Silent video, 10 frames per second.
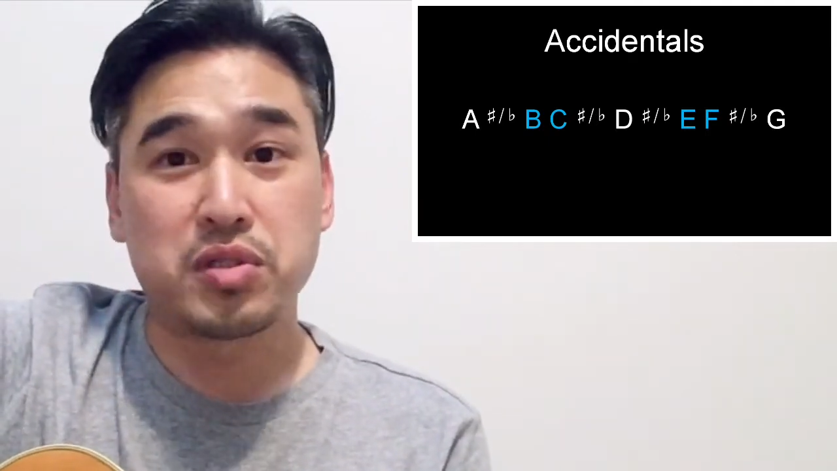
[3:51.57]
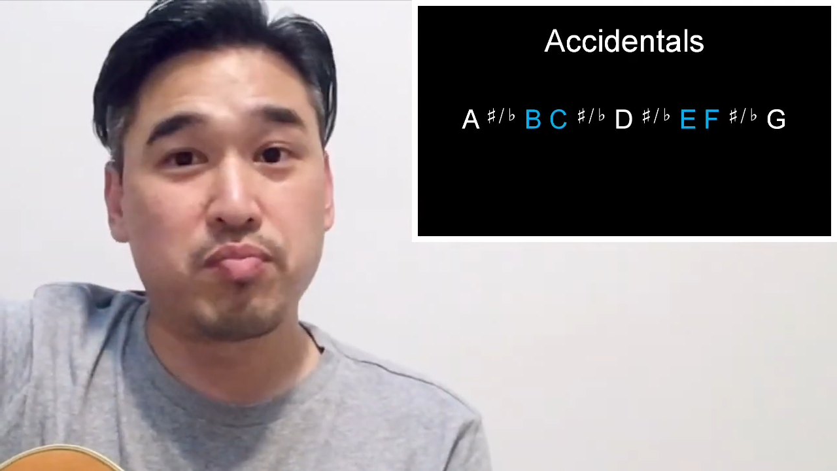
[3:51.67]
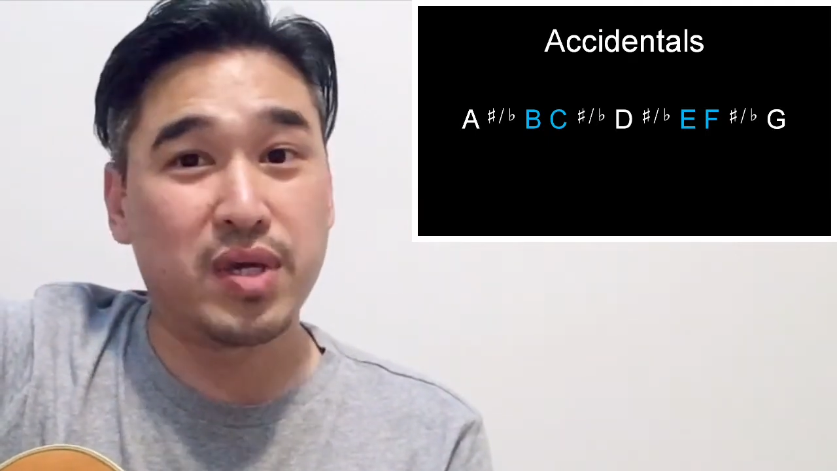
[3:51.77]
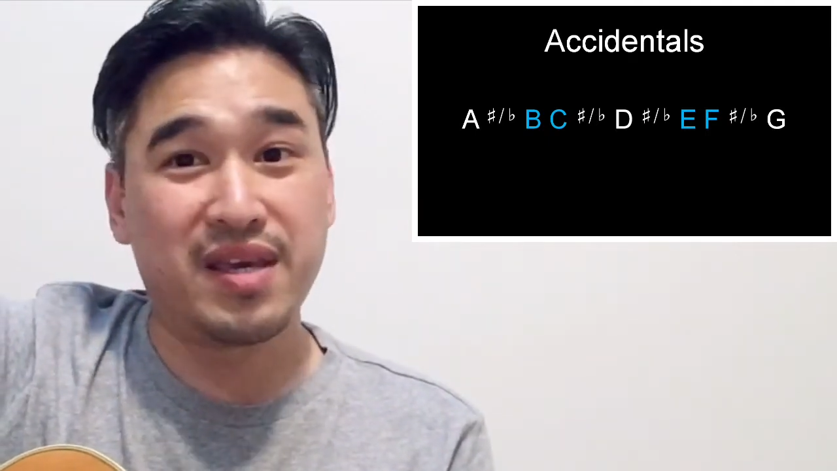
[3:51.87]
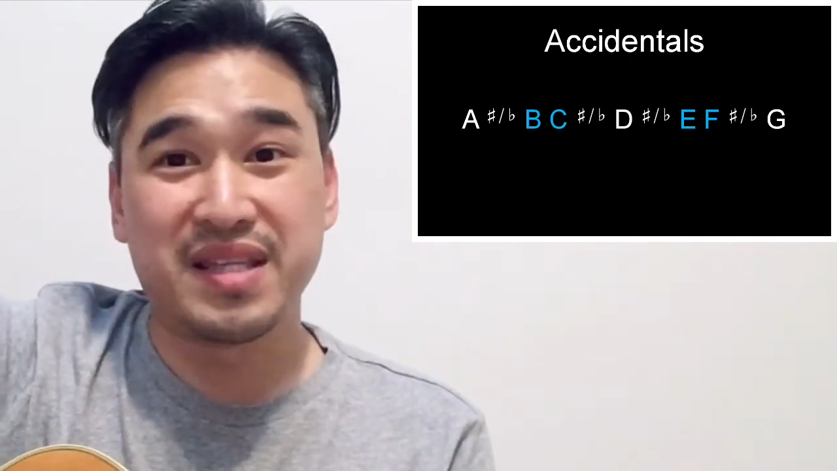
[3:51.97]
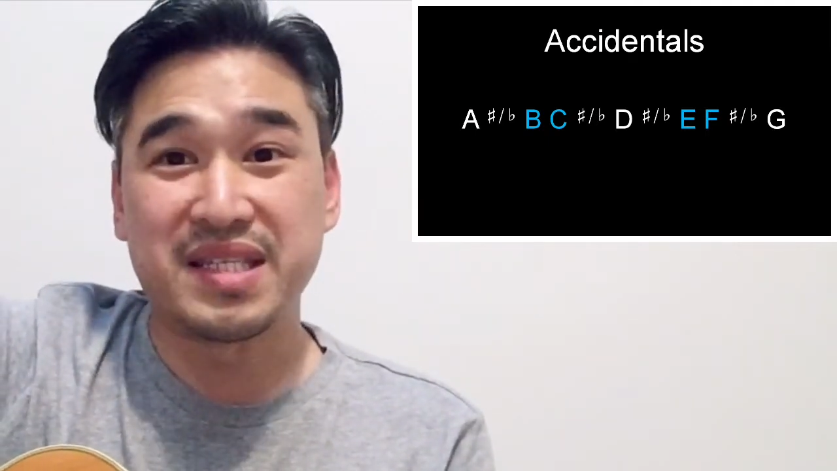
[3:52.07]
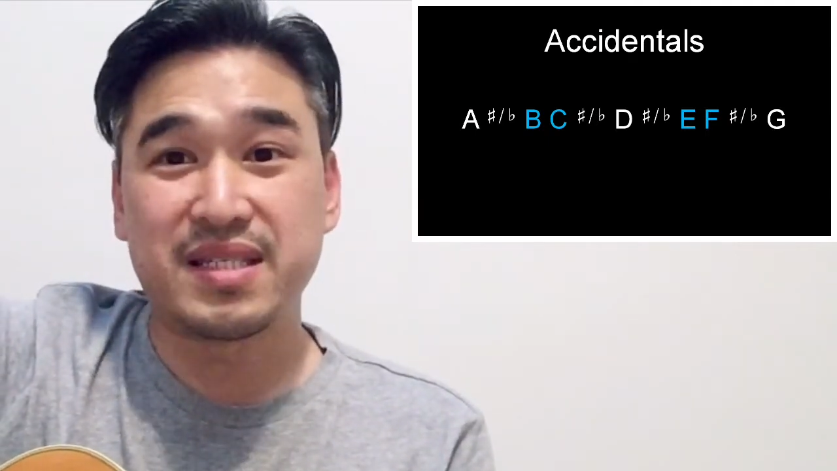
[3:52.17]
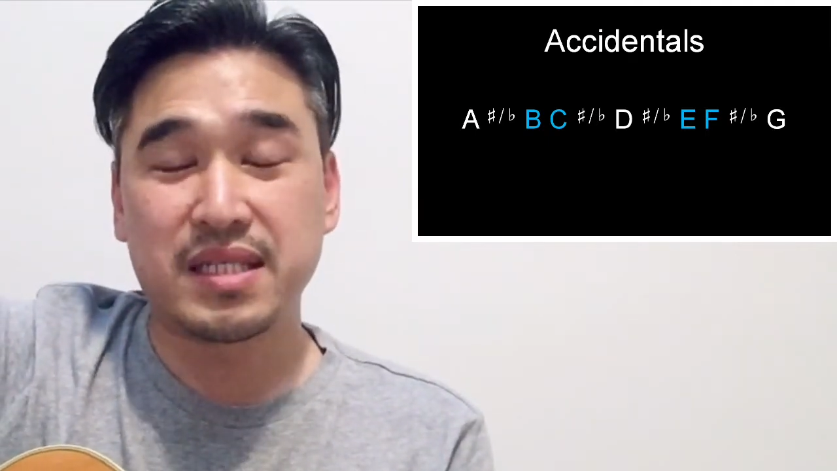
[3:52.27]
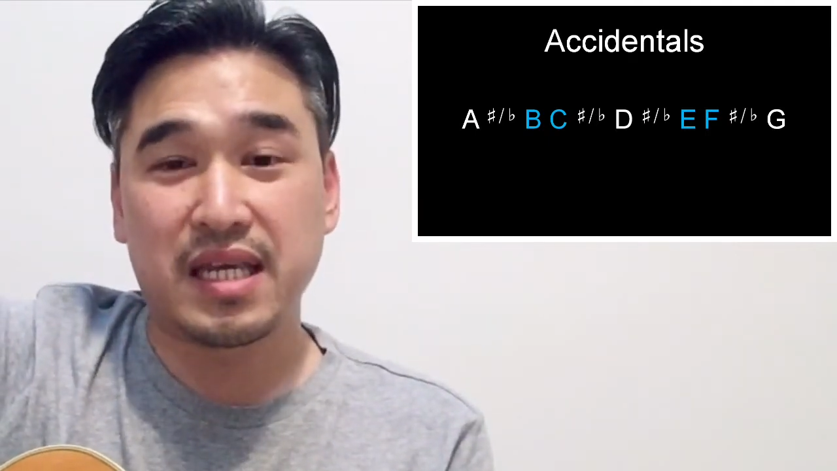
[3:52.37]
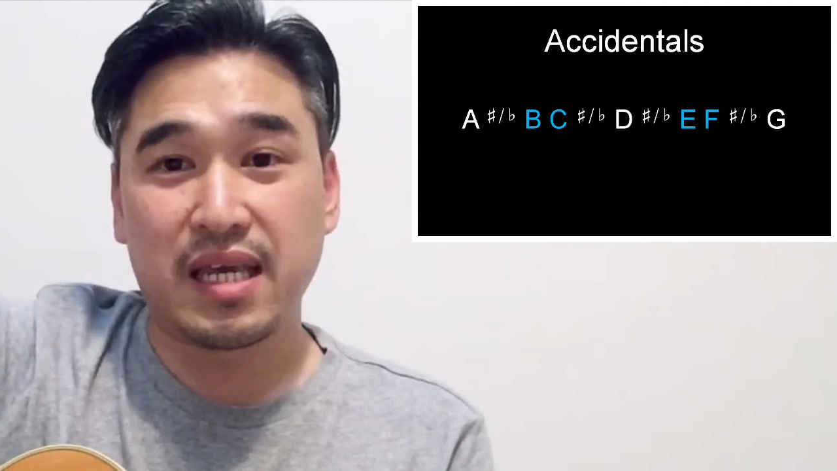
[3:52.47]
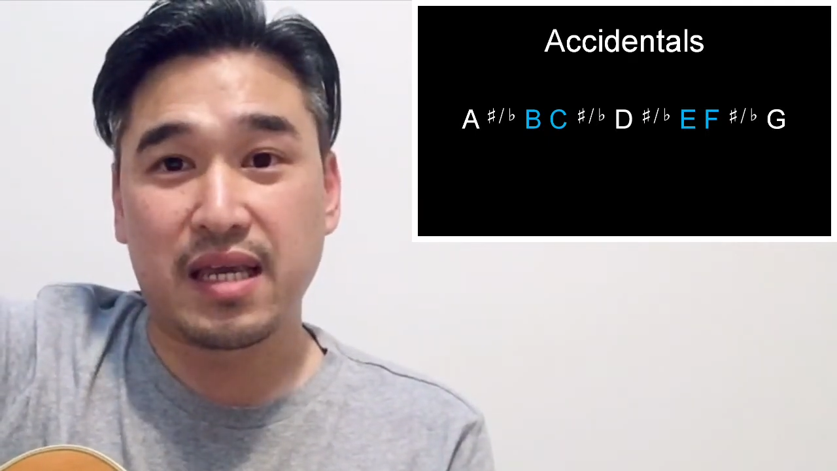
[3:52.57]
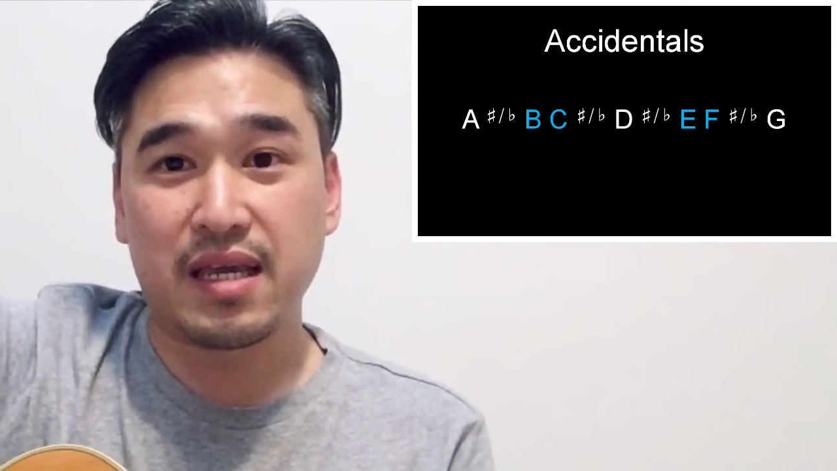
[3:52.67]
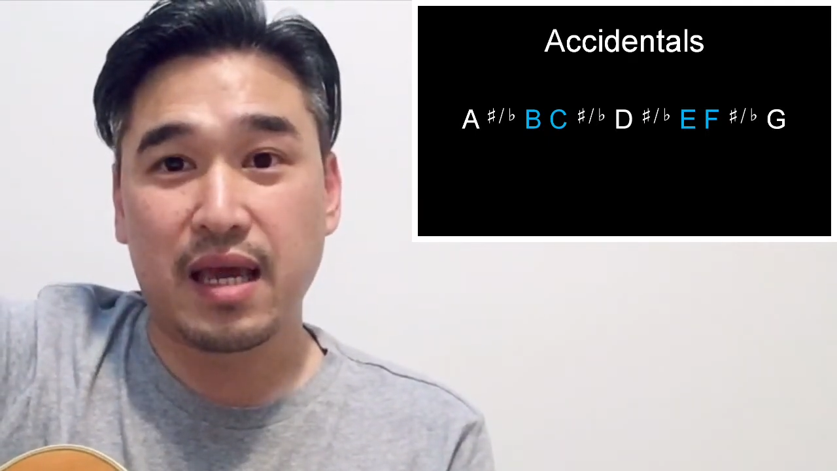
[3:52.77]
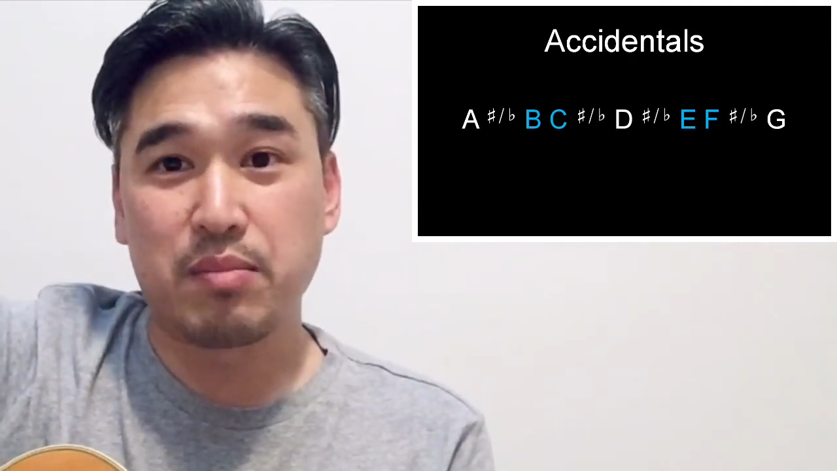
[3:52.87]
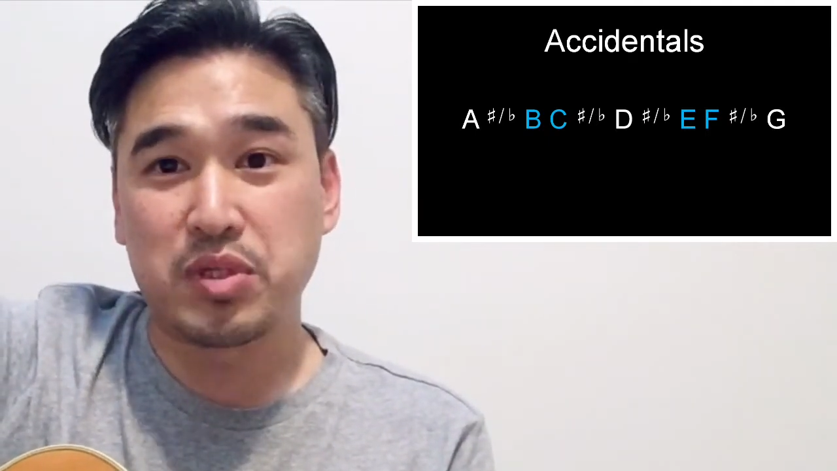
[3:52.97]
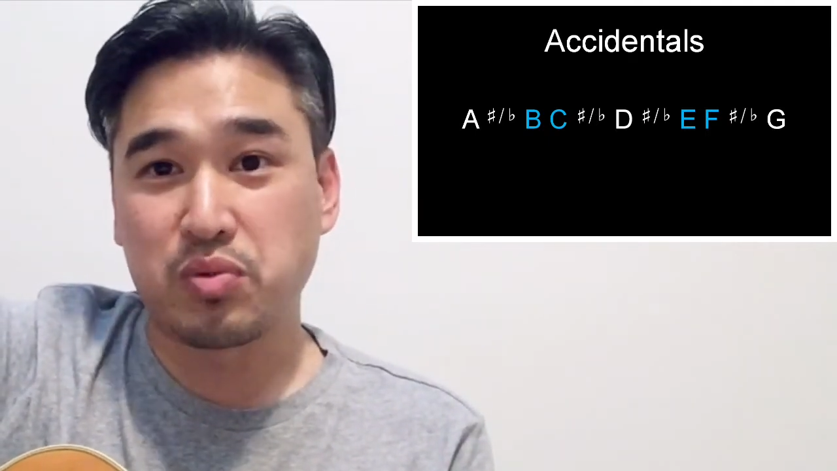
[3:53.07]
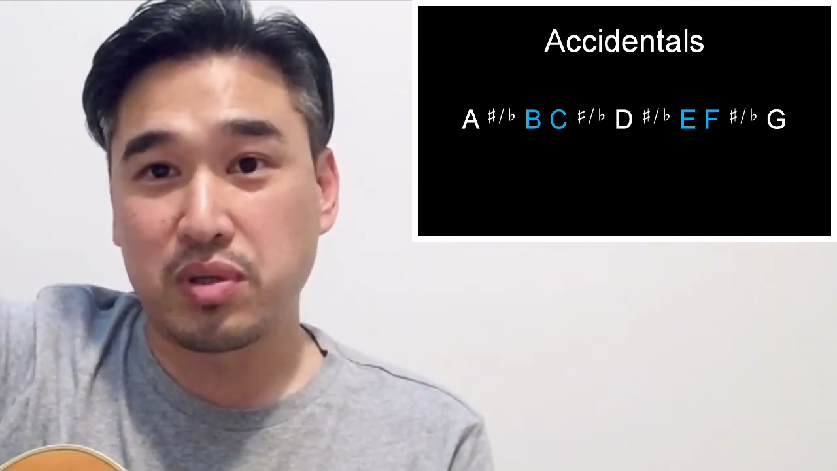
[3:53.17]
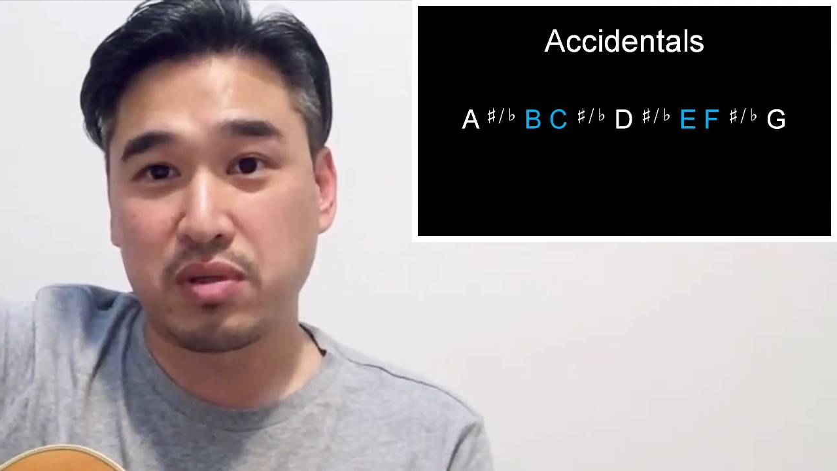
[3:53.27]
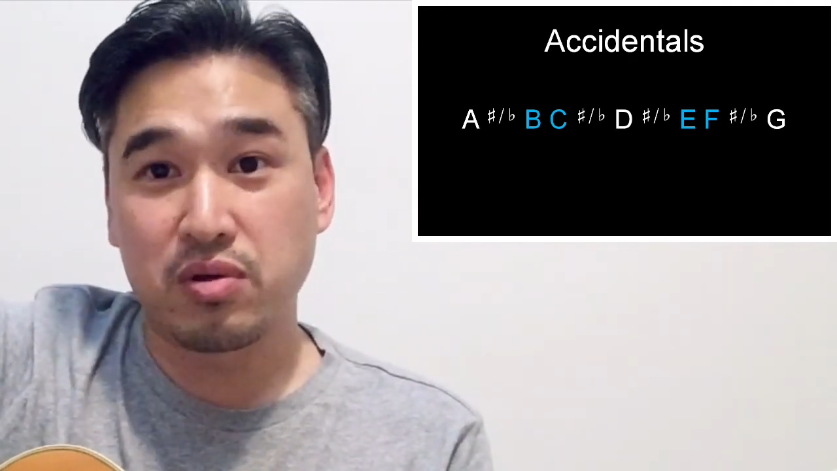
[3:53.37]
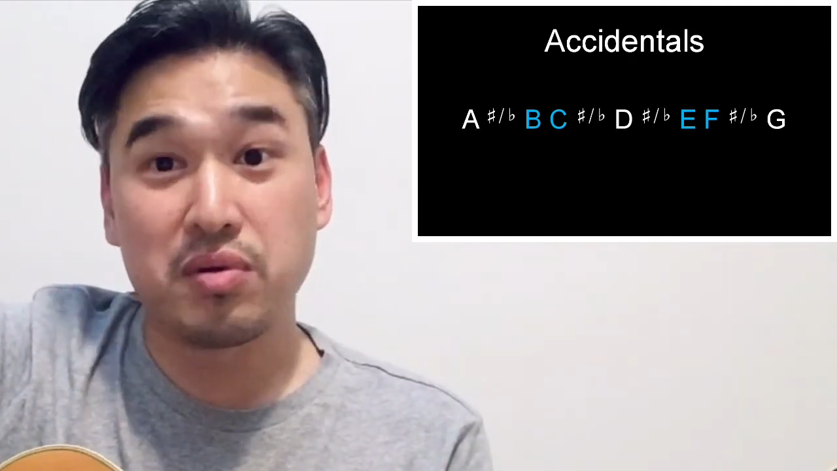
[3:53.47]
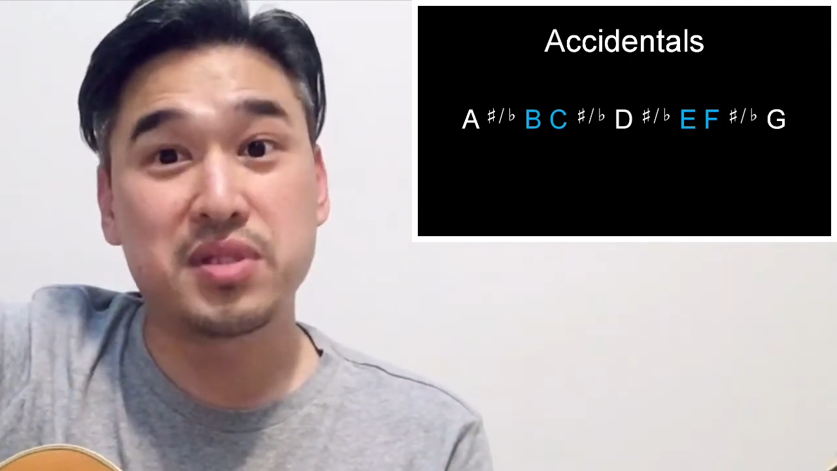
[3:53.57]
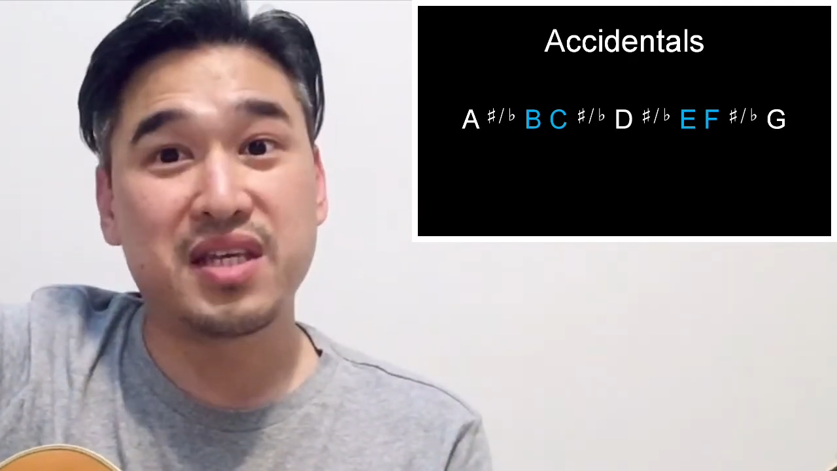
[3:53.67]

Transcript: B and C and between the notes